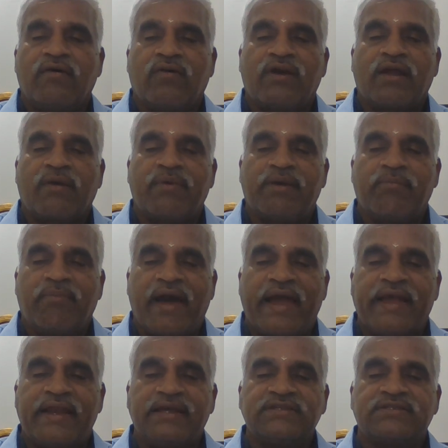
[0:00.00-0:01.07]
what happened?
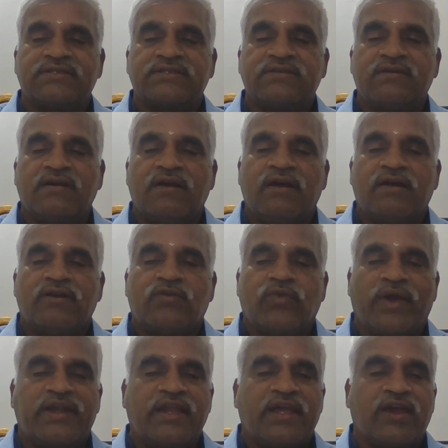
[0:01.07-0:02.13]
Minus
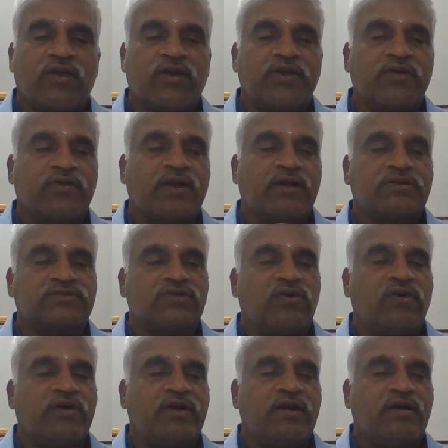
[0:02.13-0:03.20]
20 kilonewton.
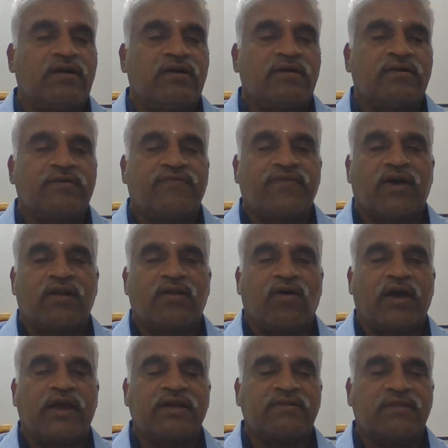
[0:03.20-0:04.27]
So if you are
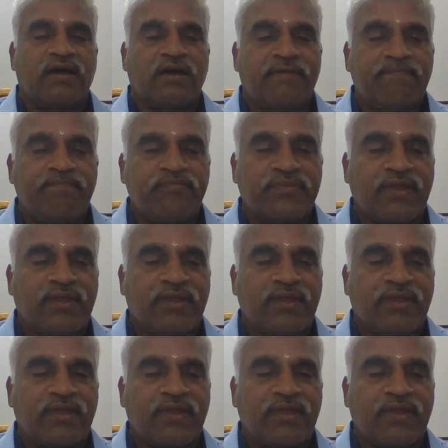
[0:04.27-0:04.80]
drawing the